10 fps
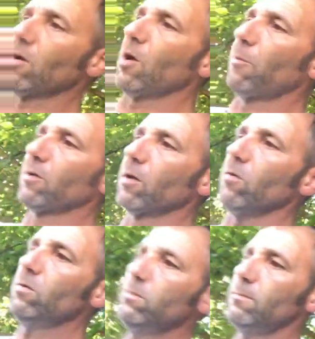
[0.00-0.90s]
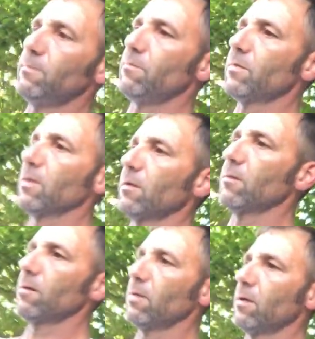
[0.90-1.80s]
will help a little.
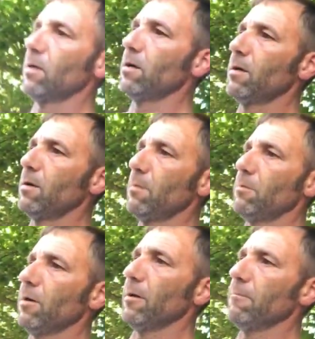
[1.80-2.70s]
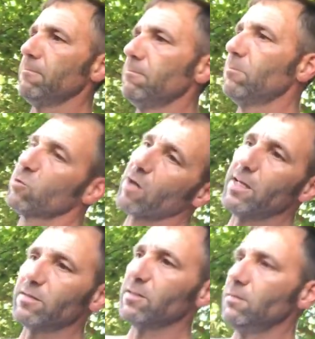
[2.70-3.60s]
Okay. But, uh, well, than
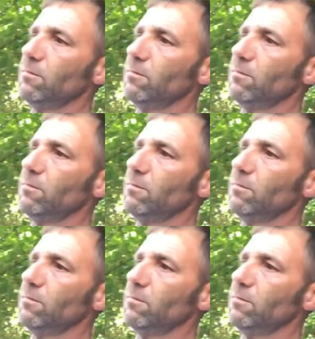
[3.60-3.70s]
that, man,